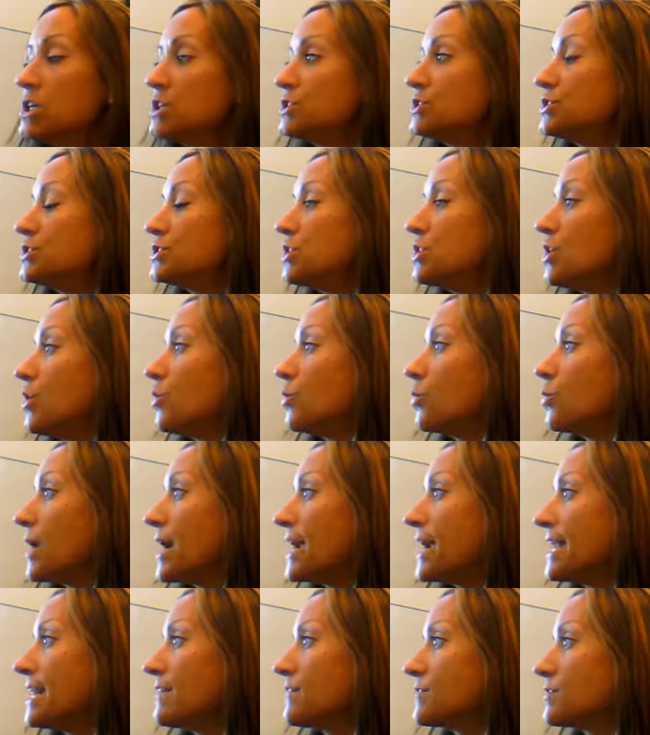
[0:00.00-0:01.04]
So
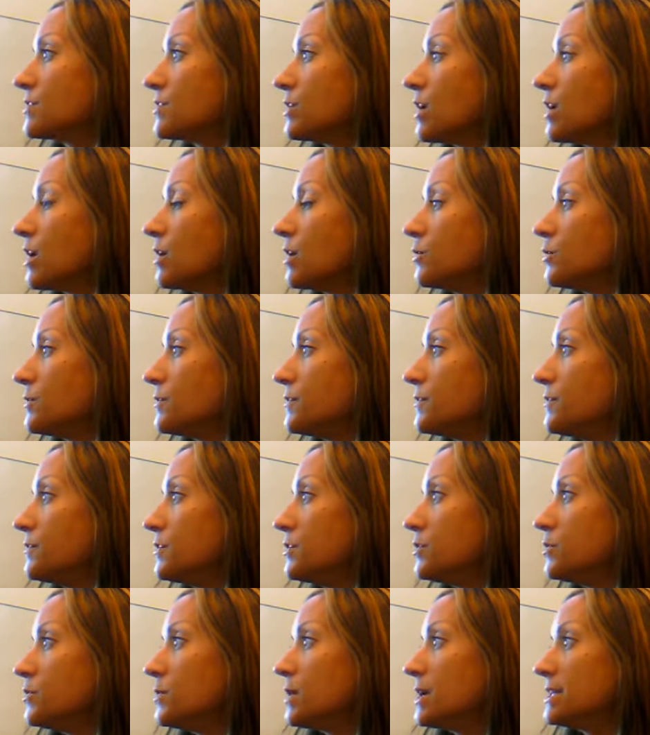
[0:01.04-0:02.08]
right after our
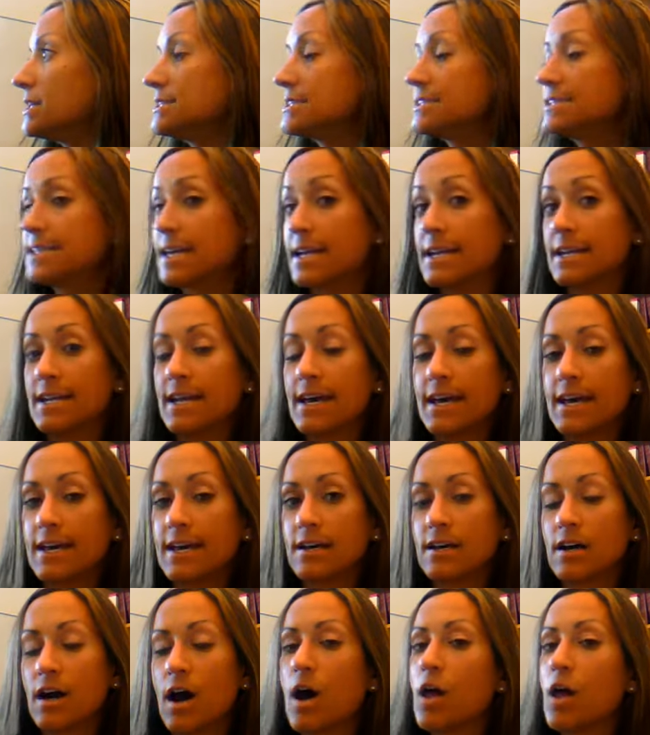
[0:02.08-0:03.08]
review on Sunday,